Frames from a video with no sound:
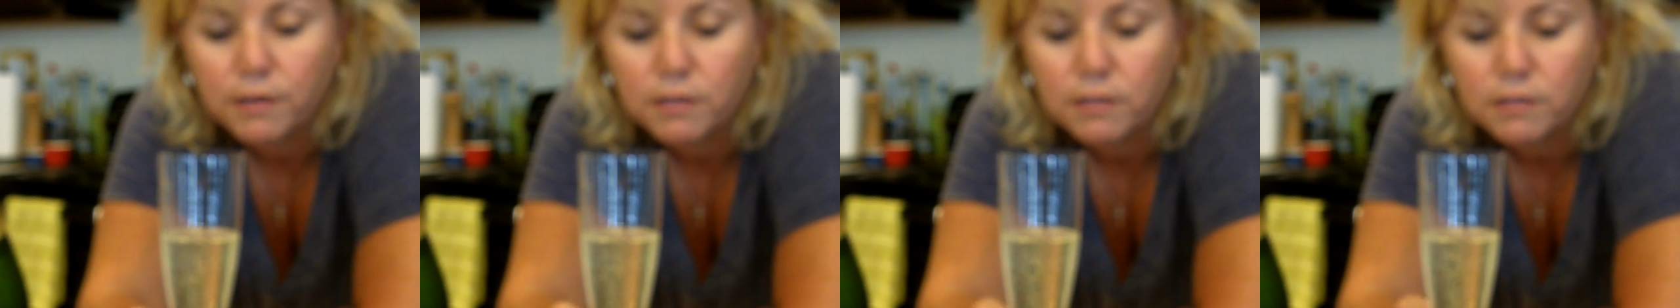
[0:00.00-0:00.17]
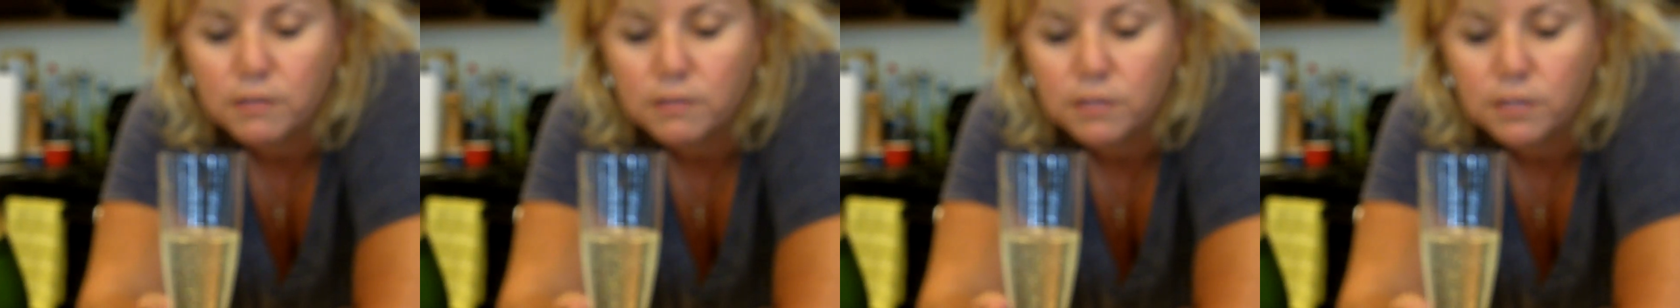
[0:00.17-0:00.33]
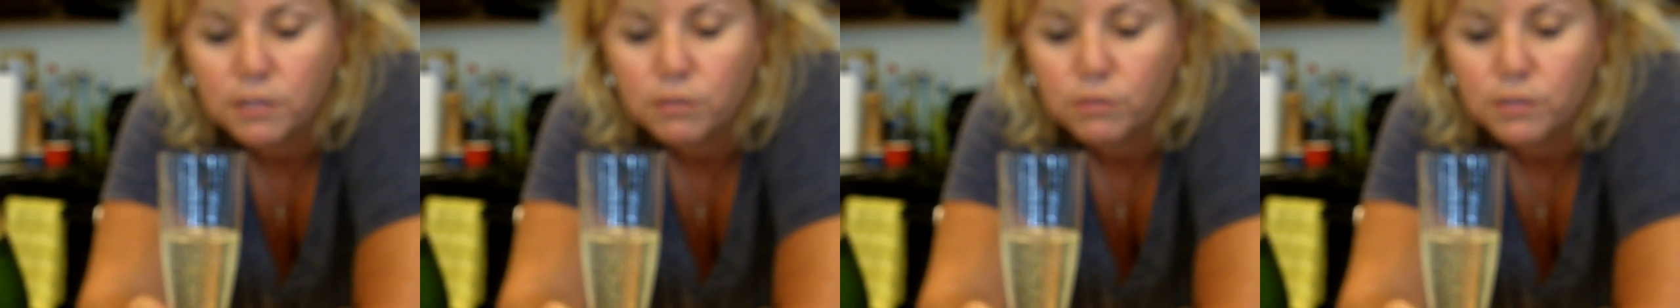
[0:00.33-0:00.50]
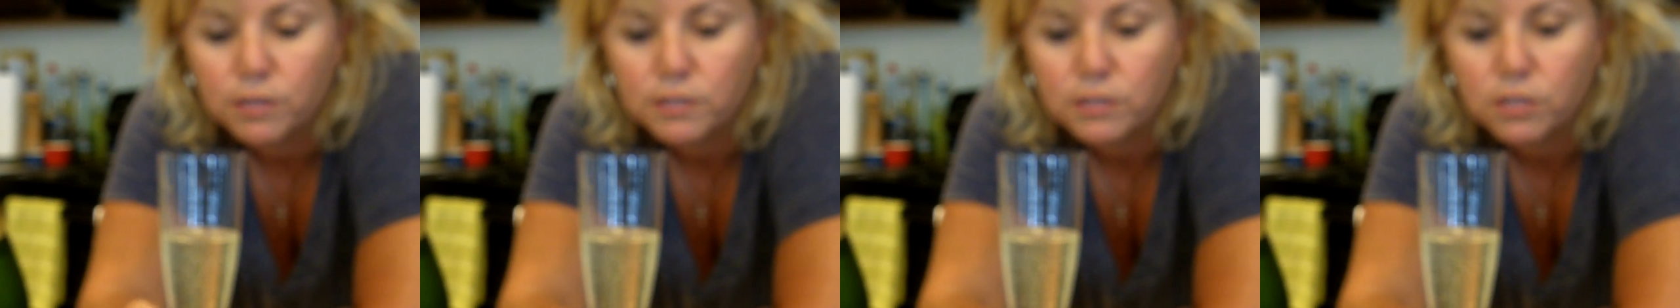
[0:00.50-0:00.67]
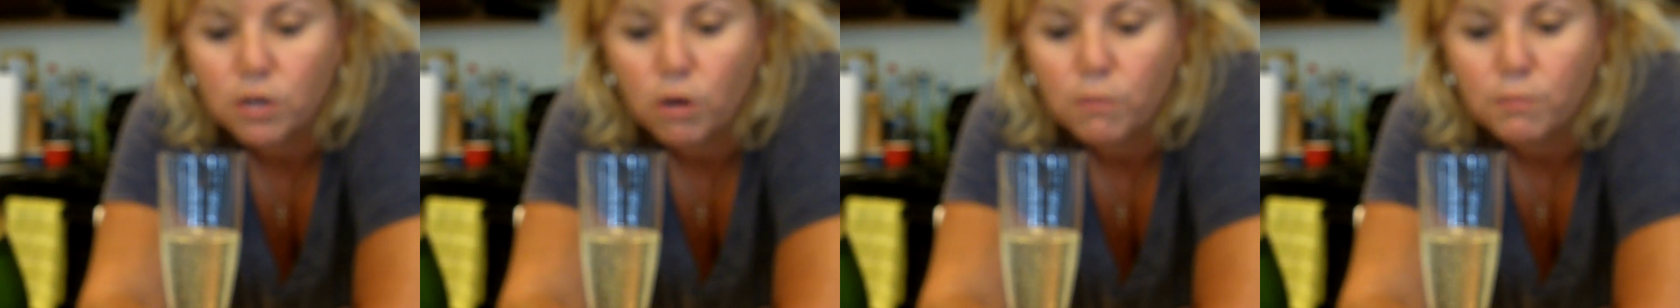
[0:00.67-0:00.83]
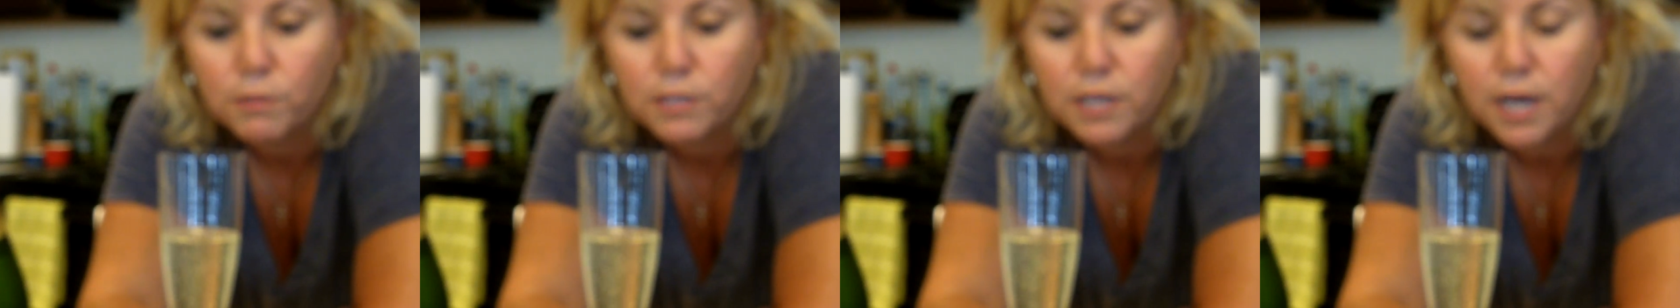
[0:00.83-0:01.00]
that, you know, has
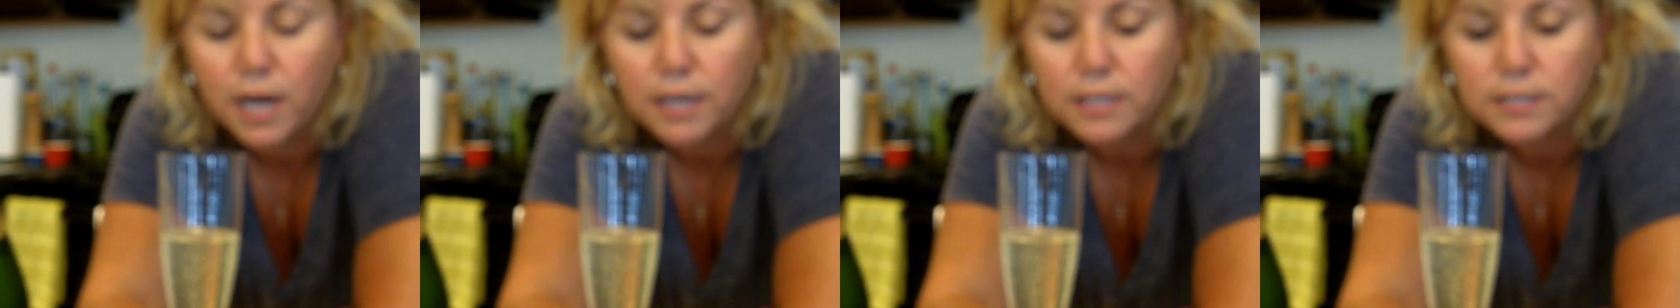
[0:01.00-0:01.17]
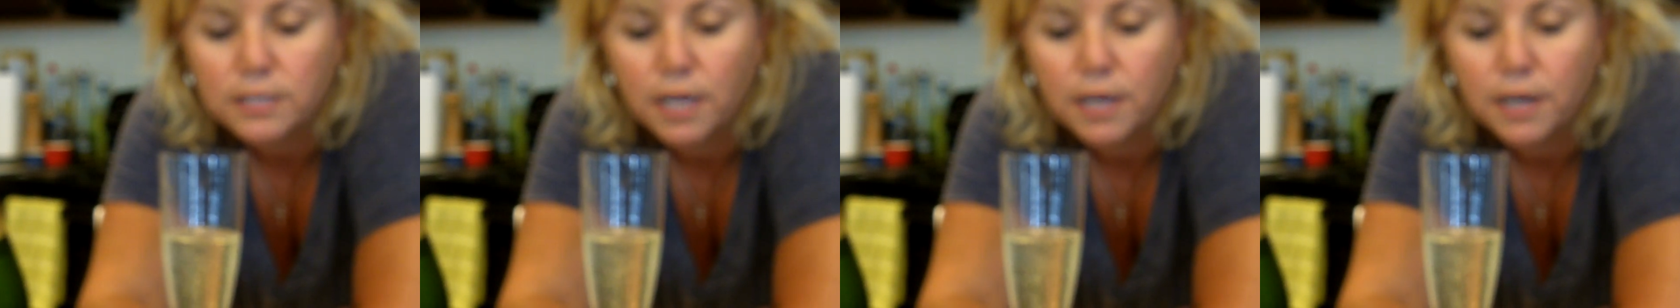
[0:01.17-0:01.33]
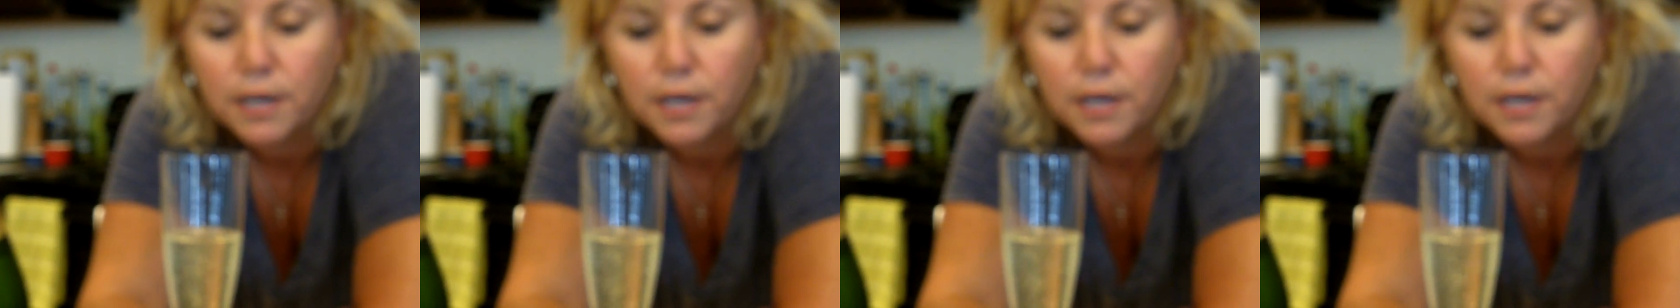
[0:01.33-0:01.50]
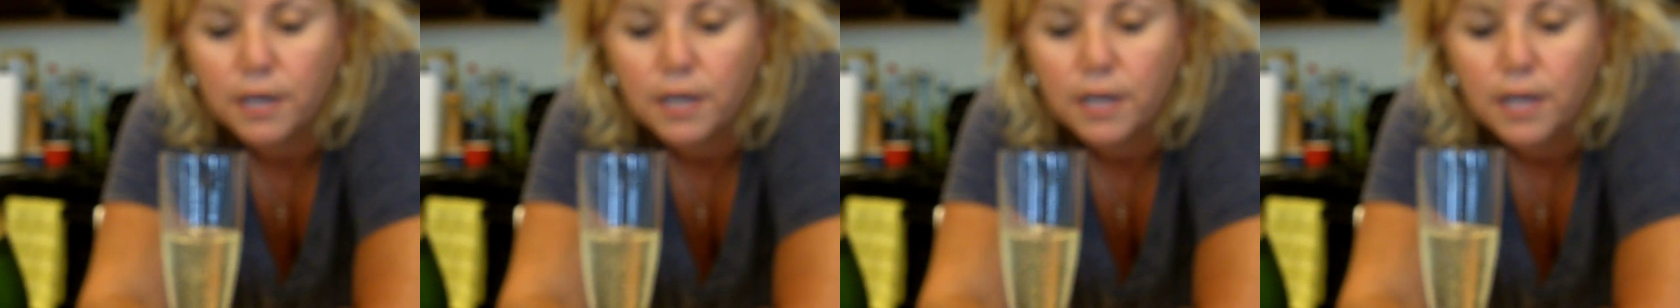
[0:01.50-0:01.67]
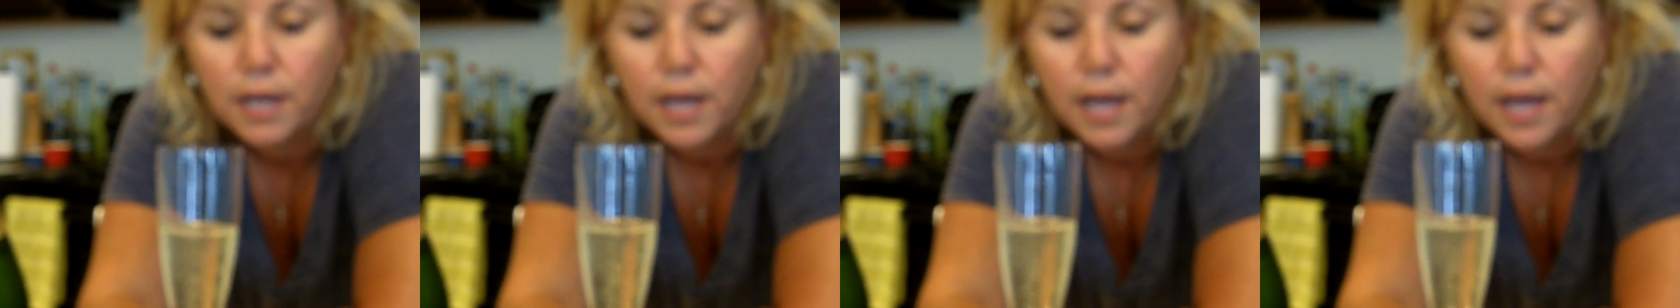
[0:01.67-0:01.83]
carbon dioxide in it,